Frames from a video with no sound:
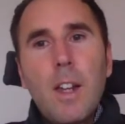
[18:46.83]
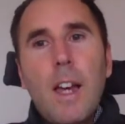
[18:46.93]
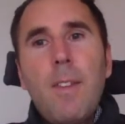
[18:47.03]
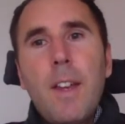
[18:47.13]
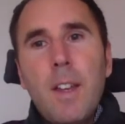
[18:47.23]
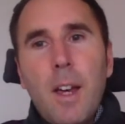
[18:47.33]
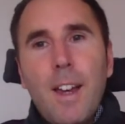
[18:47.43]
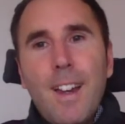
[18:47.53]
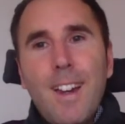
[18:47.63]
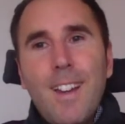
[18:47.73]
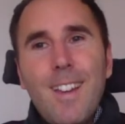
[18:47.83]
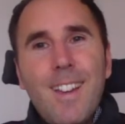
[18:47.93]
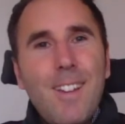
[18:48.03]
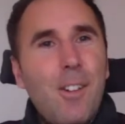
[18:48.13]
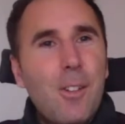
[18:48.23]
And then
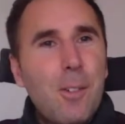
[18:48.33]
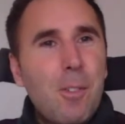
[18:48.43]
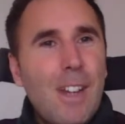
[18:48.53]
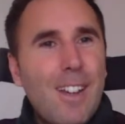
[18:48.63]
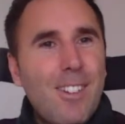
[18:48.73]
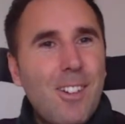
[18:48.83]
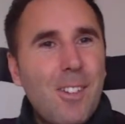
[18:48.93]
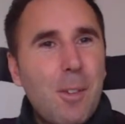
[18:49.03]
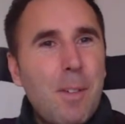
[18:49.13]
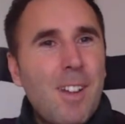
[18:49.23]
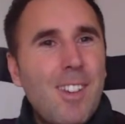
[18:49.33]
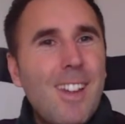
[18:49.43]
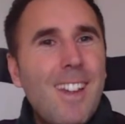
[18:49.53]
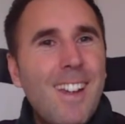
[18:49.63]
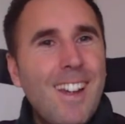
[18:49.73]
got some chats going. Sumeda
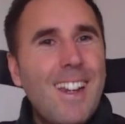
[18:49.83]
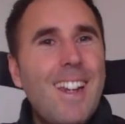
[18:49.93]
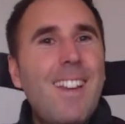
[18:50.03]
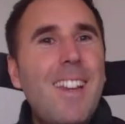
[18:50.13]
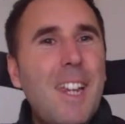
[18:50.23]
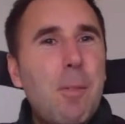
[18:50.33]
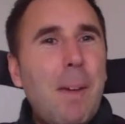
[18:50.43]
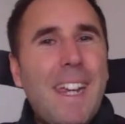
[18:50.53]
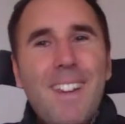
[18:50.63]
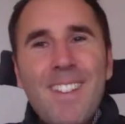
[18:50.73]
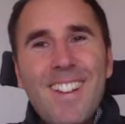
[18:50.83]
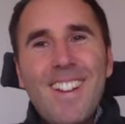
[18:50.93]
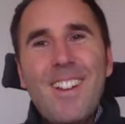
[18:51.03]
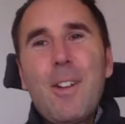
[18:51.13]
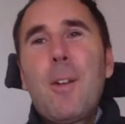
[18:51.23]
said, indeed, mate.
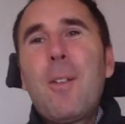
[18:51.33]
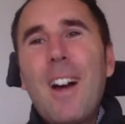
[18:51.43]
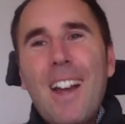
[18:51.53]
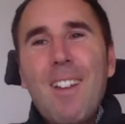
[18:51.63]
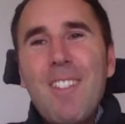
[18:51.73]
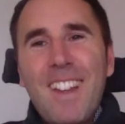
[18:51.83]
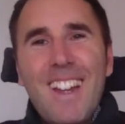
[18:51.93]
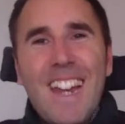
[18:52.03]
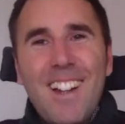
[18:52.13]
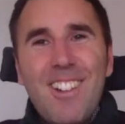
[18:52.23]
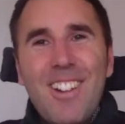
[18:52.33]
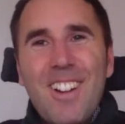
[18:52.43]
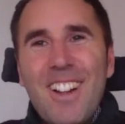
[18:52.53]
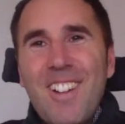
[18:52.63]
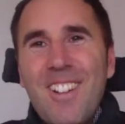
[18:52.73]
Cool. I love the connection
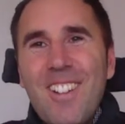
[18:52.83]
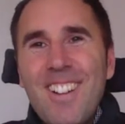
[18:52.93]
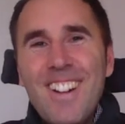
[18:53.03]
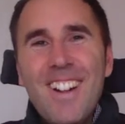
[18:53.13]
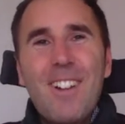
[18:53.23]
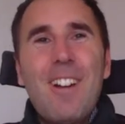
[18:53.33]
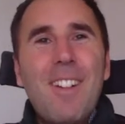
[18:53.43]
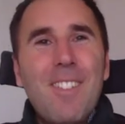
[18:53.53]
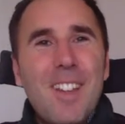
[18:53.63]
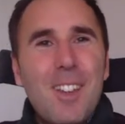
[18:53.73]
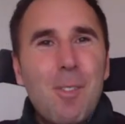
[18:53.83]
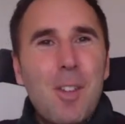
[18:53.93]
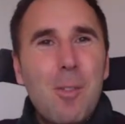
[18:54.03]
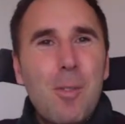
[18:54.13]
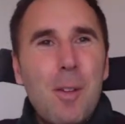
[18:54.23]
going on around this
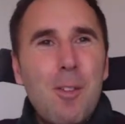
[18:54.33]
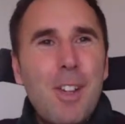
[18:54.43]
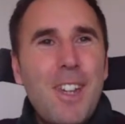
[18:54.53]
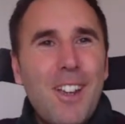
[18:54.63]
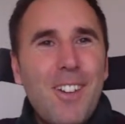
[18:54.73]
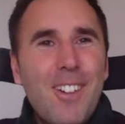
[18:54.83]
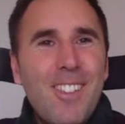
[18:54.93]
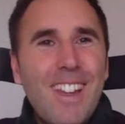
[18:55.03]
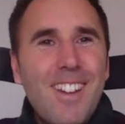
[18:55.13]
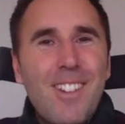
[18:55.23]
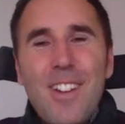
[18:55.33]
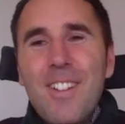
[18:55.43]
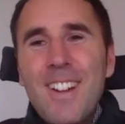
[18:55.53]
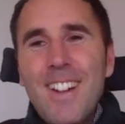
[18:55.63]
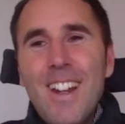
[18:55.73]
bit of video content as
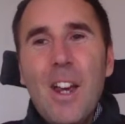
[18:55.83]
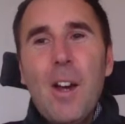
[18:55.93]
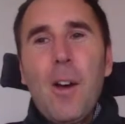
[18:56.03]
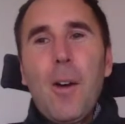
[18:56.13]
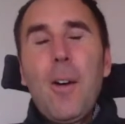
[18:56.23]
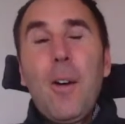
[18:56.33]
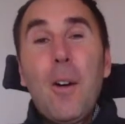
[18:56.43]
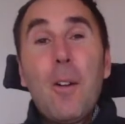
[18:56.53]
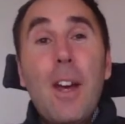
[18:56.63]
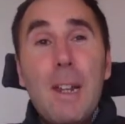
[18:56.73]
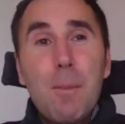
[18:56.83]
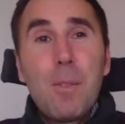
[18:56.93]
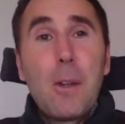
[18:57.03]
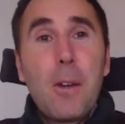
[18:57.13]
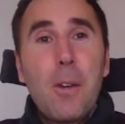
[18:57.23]
well. All
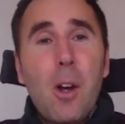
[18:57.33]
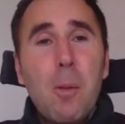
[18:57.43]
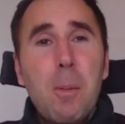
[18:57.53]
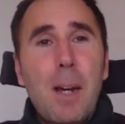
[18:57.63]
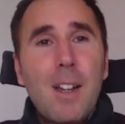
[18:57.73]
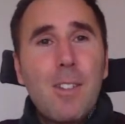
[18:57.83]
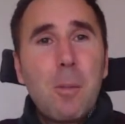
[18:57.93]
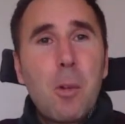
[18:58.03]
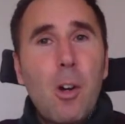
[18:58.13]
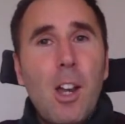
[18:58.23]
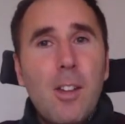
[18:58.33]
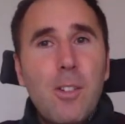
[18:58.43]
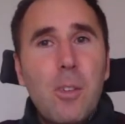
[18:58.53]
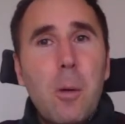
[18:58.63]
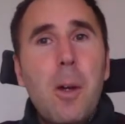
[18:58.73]
right, so I'll be back tomorrow
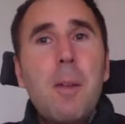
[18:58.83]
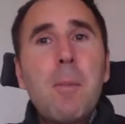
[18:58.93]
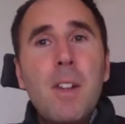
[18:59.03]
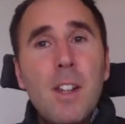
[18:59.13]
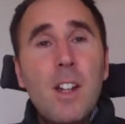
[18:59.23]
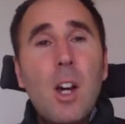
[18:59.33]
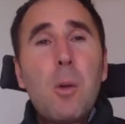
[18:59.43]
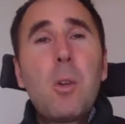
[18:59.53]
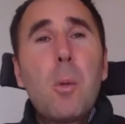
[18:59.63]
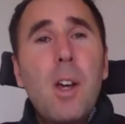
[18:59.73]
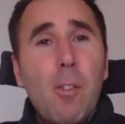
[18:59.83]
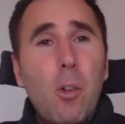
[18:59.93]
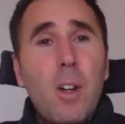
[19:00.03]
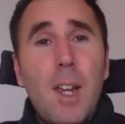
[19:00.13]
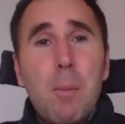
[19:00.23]
lunchtime. I've
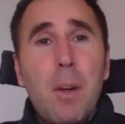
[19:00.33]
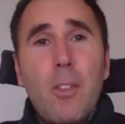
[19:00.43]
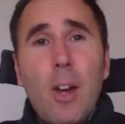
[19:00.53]
got it in my